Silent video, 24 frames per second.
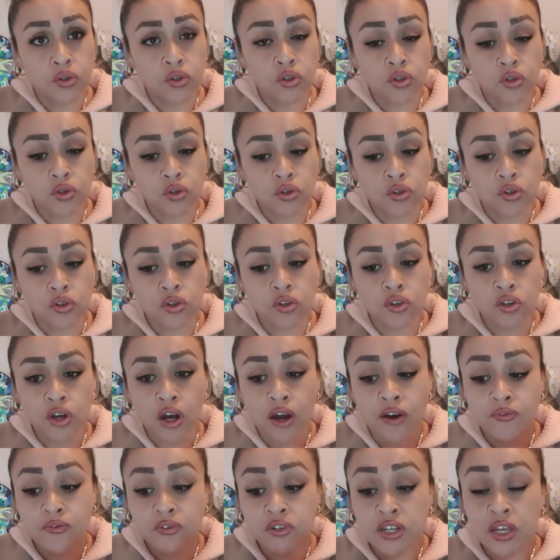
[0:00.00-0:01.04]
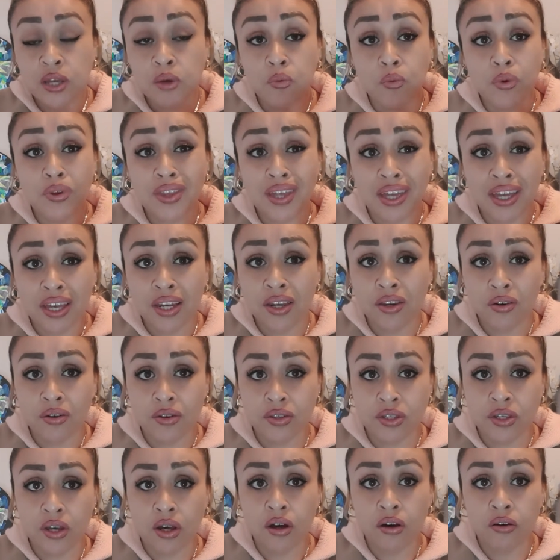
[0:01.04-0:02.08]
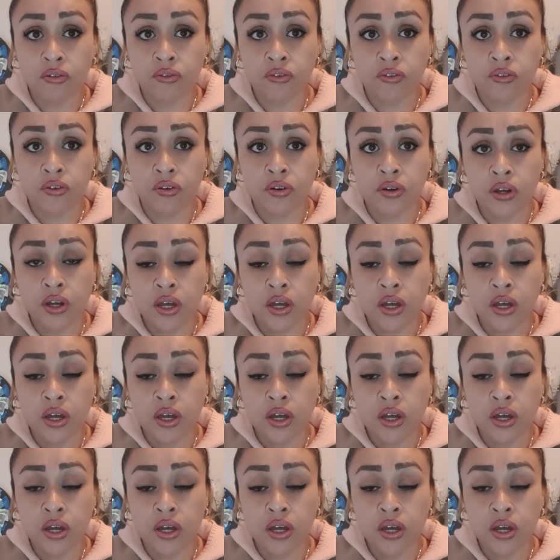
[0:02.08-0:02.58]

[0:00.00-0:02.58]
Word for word: to to dive deep within yourself